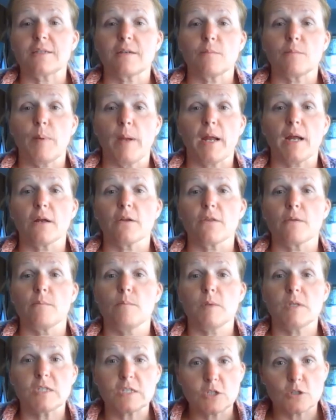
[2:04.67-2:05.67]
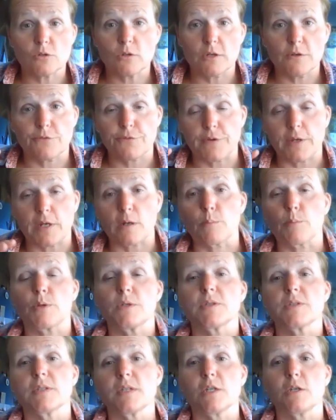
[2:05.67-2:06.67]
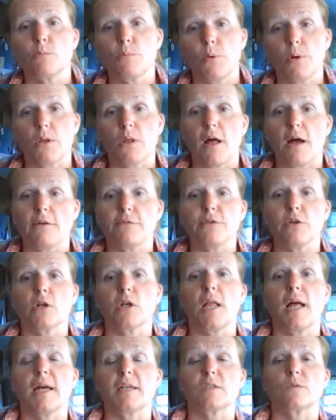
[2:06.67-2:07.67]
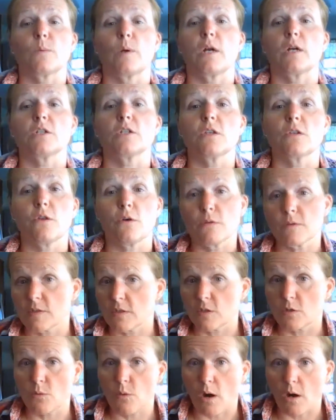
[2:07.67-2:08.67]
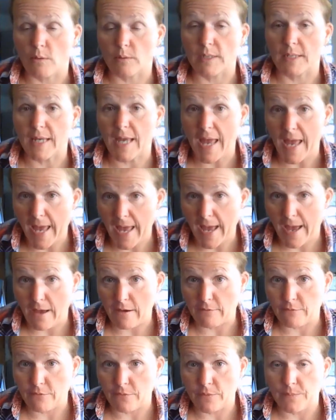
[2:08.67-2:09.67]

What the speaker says: compare the mystery fingerprints that you pull off your glassware to those that you already have.